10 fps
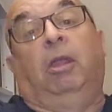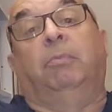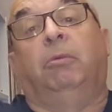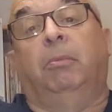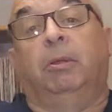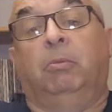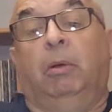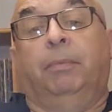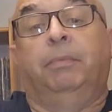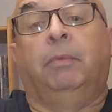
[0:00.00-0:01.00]
set up top as
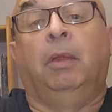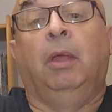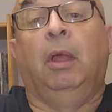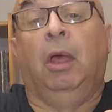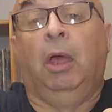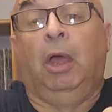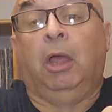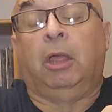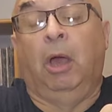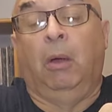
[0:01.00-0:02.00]
well.
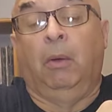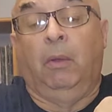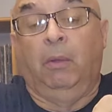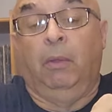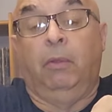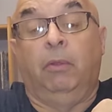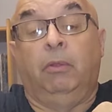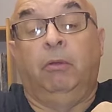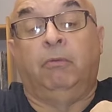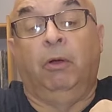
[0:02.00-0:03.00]
So,
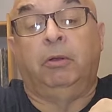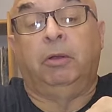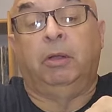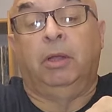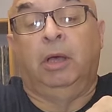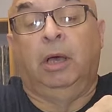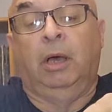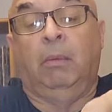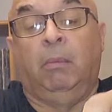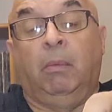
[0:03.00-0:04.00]
you've got
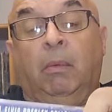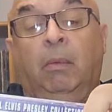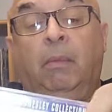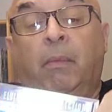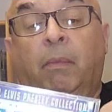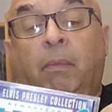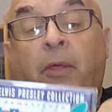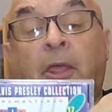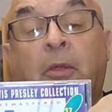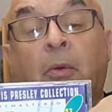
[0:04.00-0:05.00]

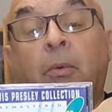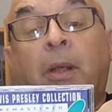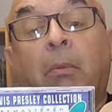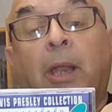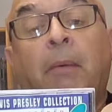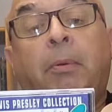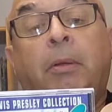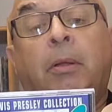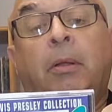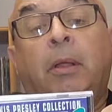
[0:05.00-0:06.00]
these all doubled up.
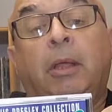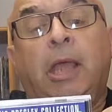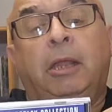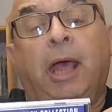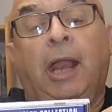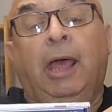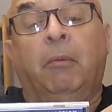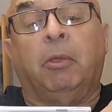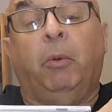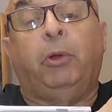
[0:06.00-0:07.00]
Kid Galahad
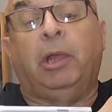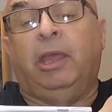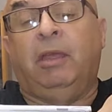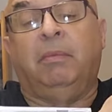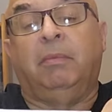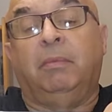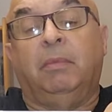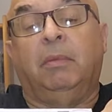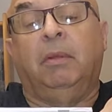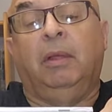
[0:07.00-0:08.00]
was originally
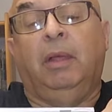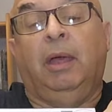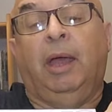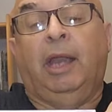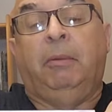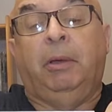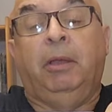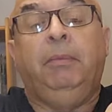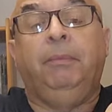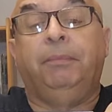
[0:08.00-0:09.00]
an
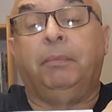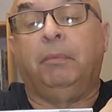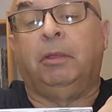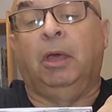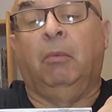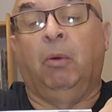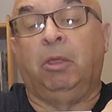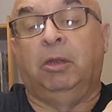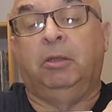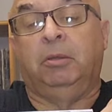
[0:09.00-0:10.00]
EP, so it
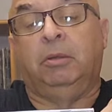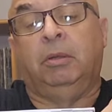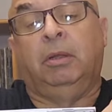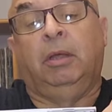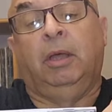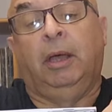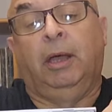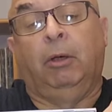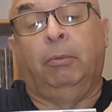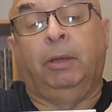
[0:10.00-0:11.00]
wasn't
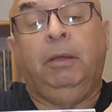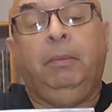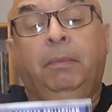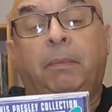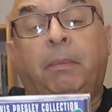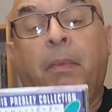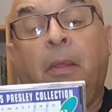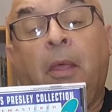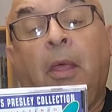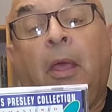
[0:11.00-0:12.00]
an LP.
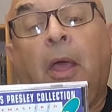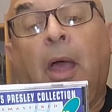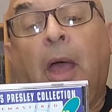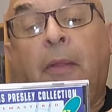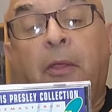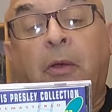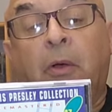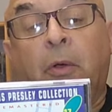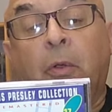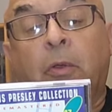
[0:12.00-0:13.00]
And then you've
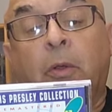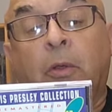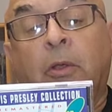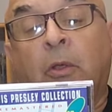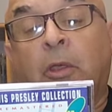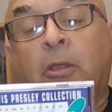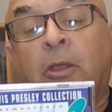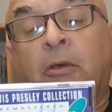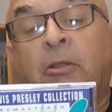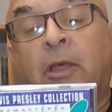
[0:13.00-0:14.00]
got Girls, Girls, Girls.
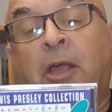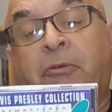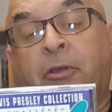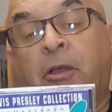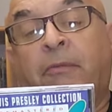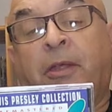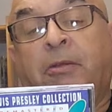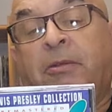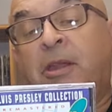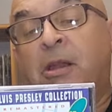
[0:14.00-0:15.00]
So you've got extra stuff that
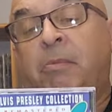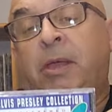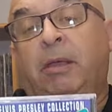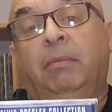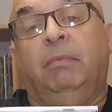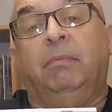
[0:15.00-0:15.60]
didn't appear